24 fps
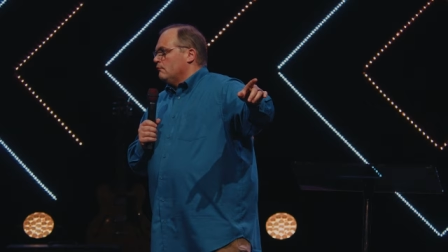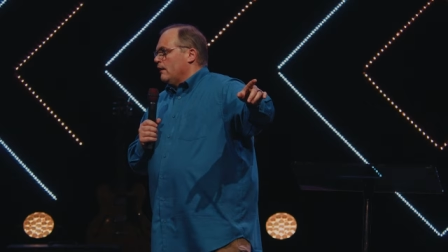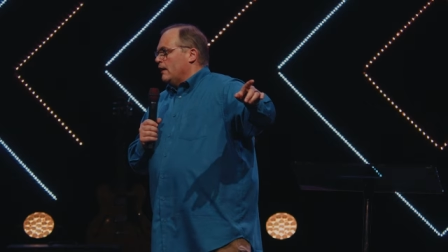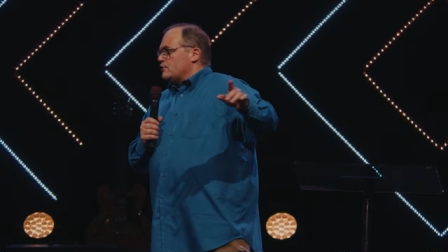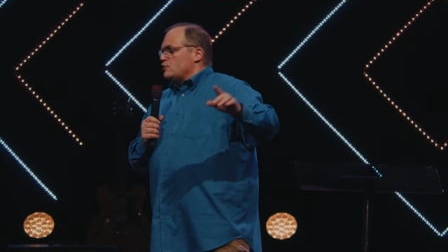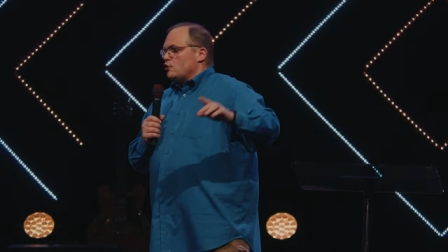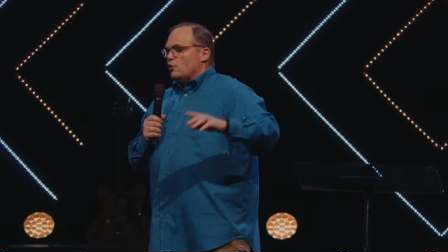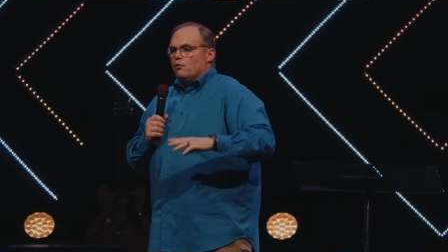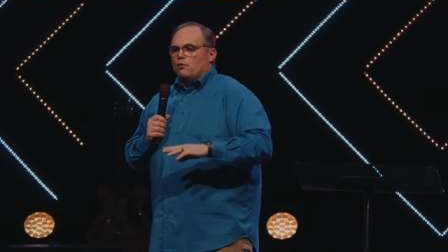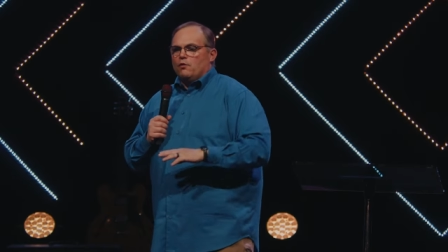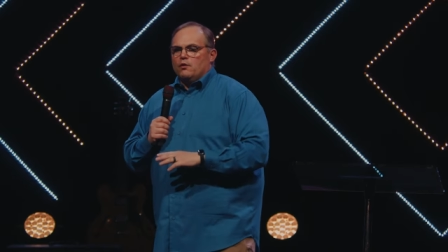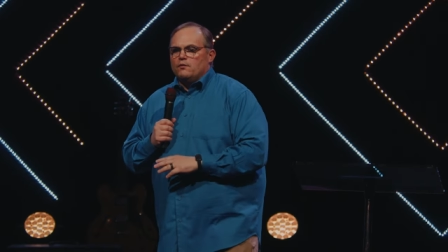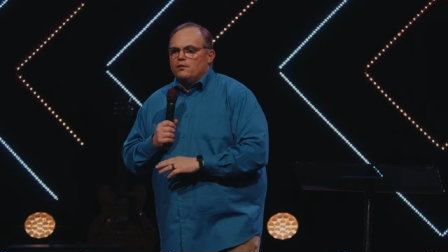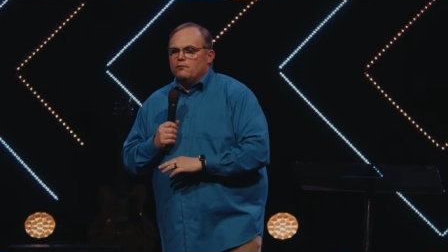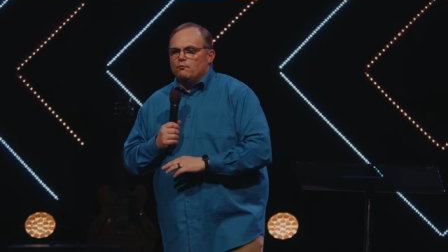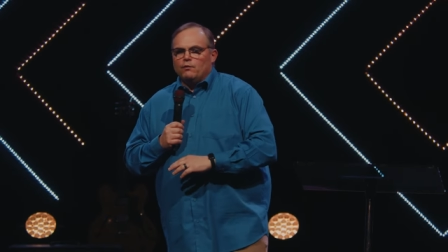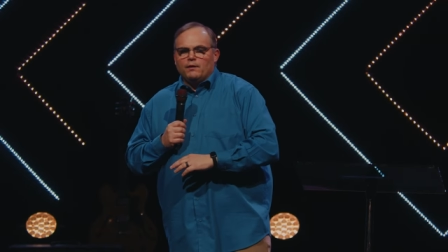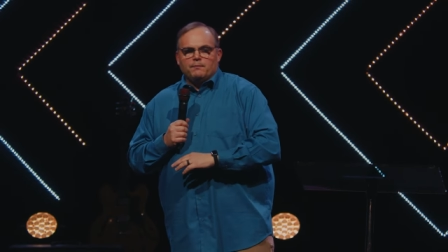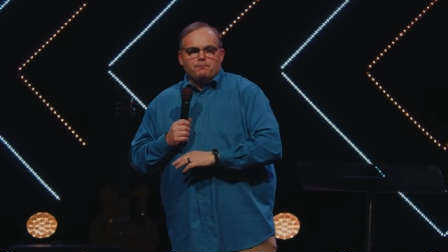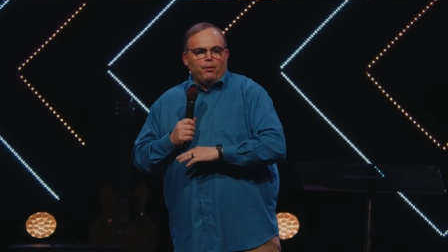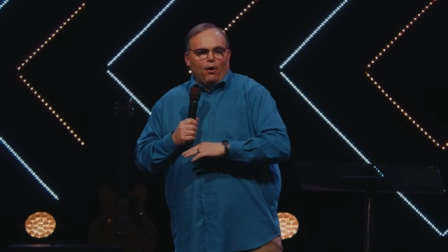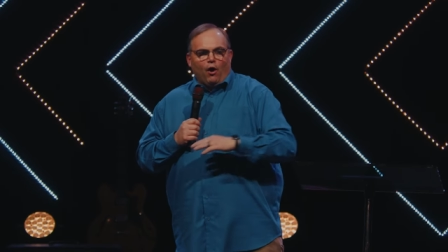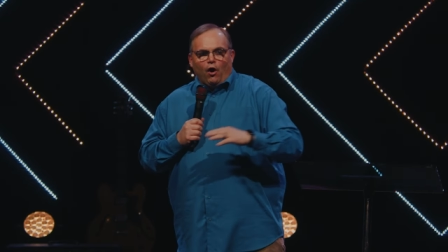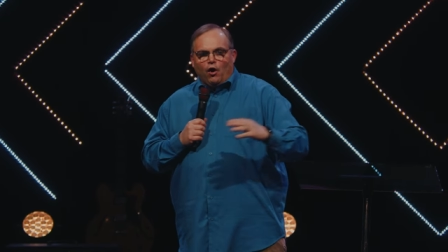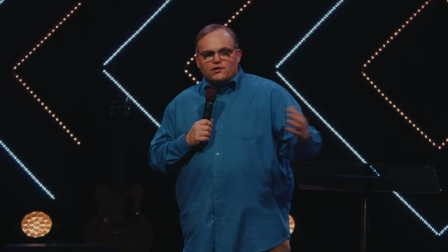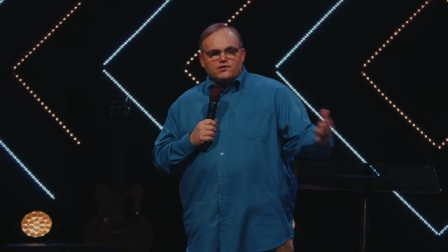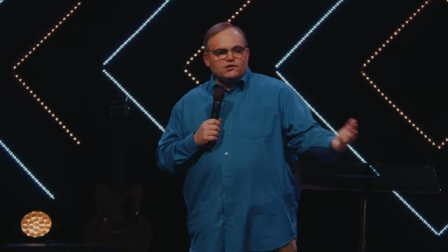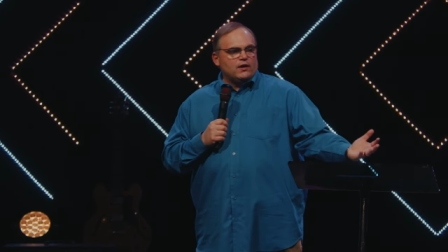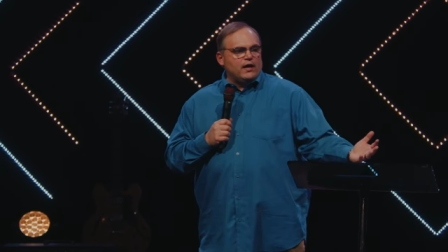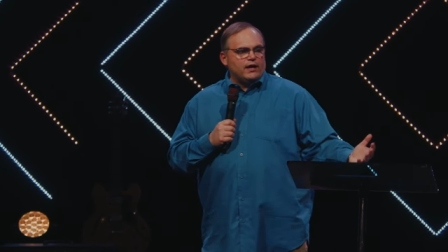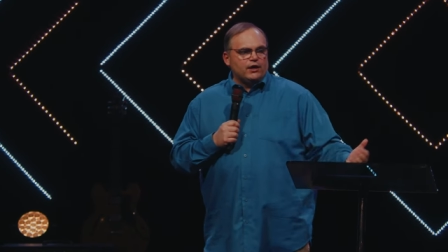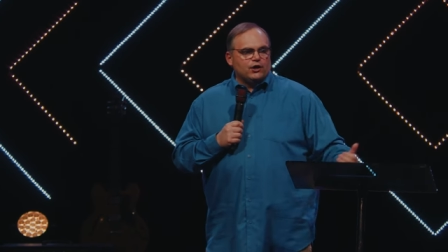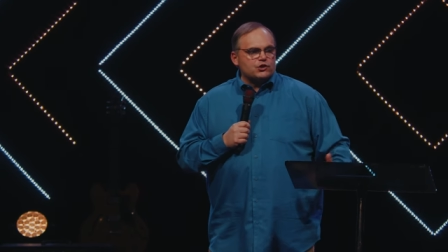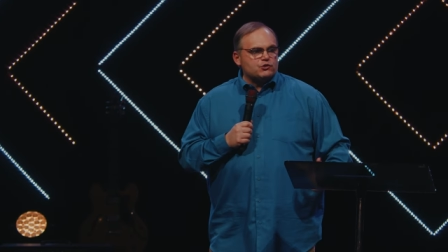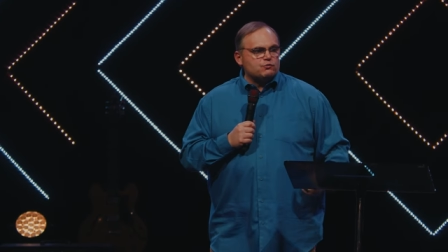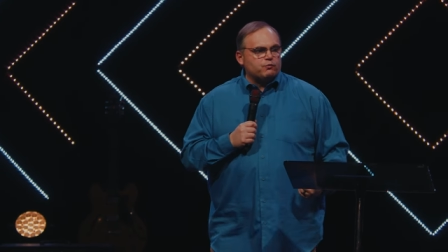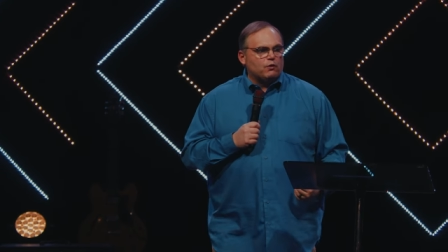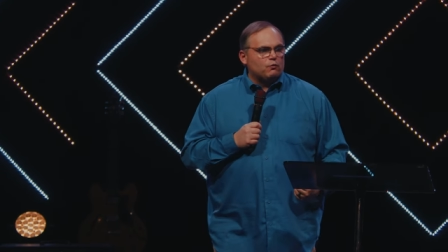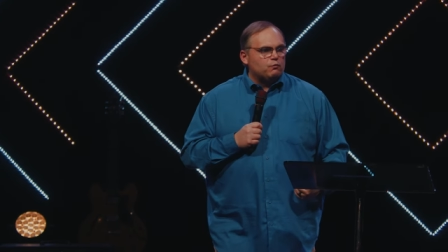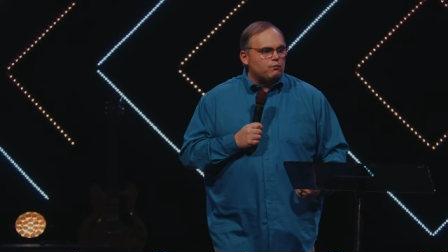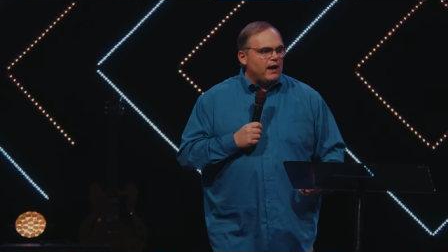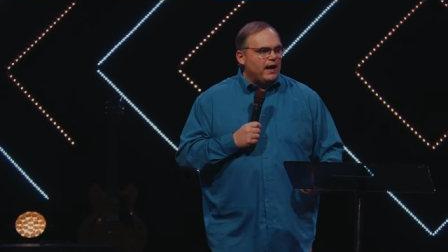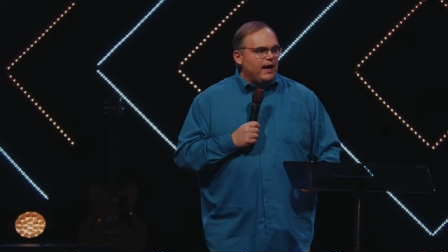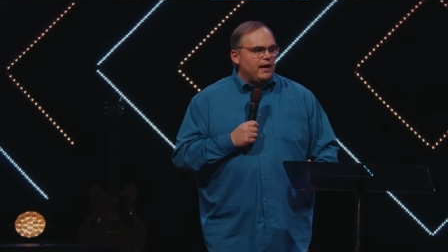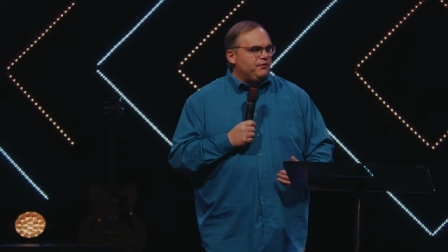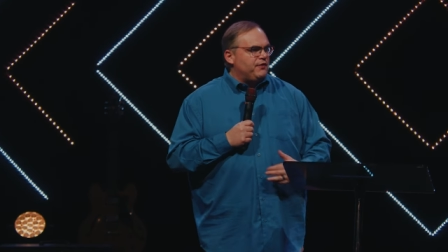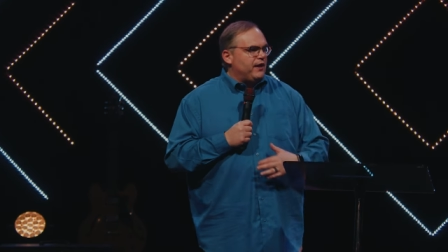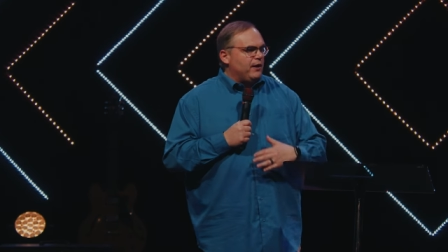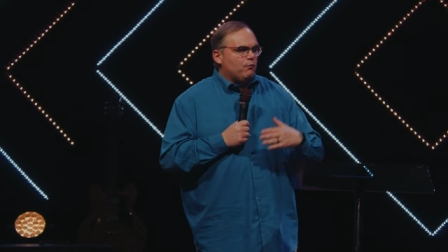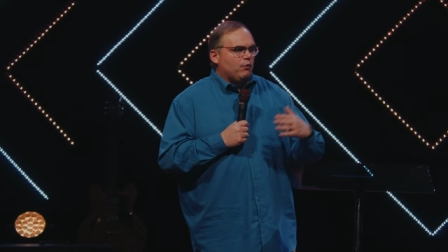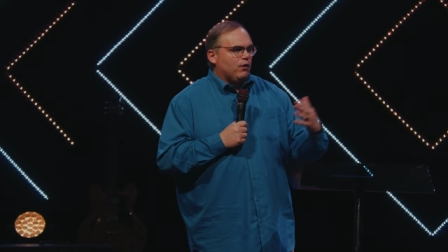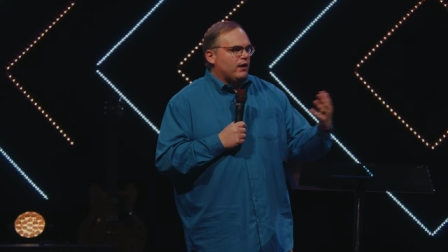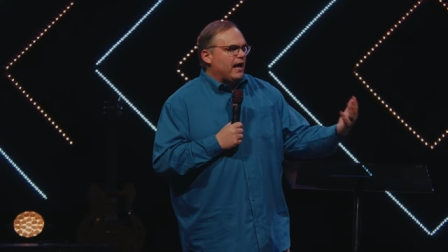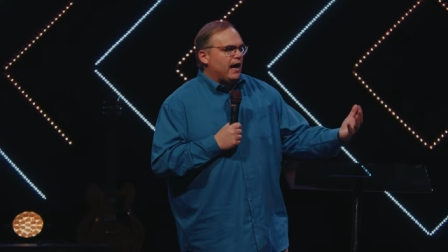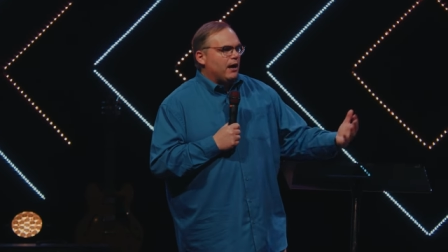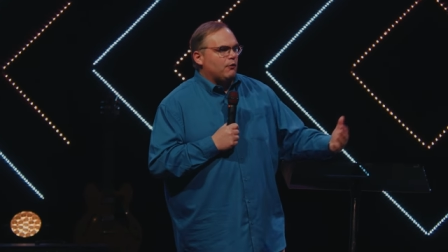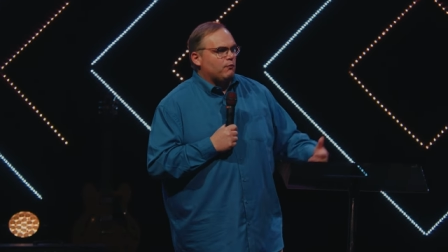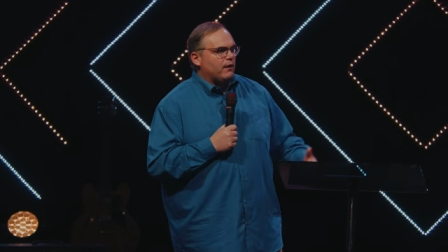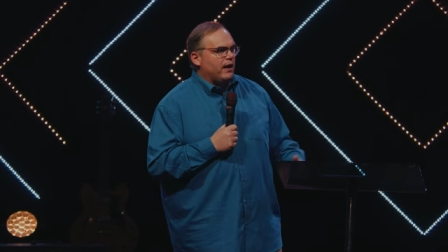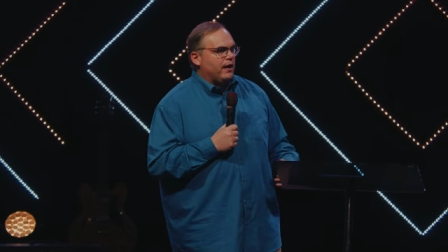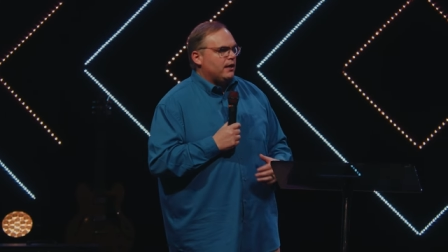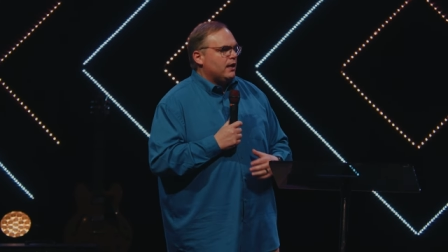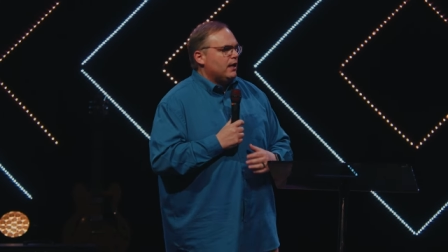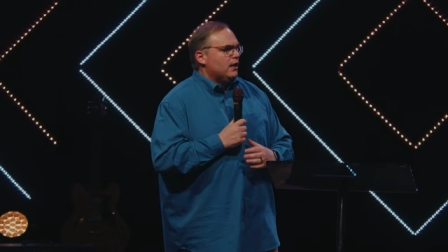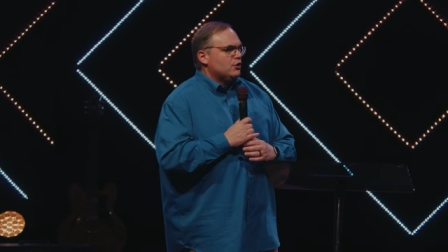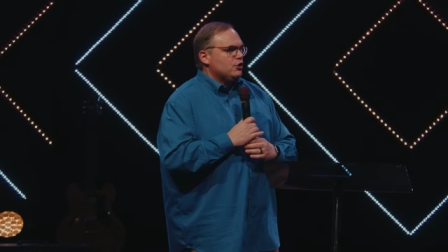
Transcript: And so when Paul's letters were read, they were not read.